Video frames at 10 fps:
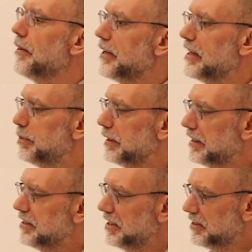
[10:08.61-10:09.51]
The
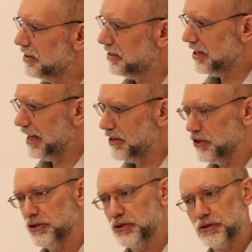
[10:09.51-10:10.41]
ability to
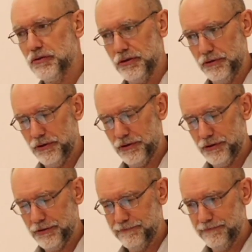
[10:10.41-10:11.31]
test the truth,